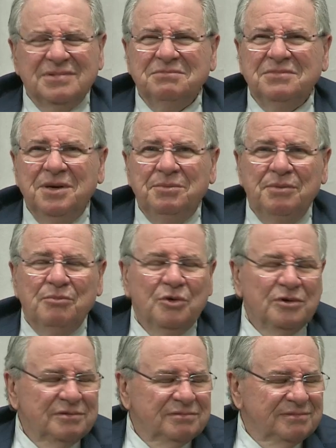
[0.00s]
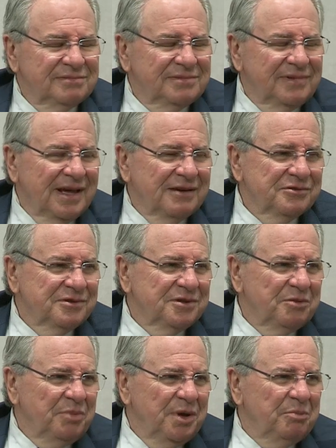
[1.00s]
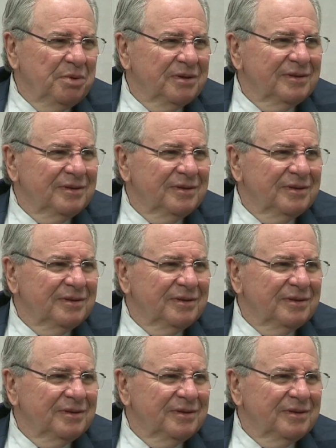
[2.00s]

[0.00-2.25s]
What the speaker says: maybe more thousands of people.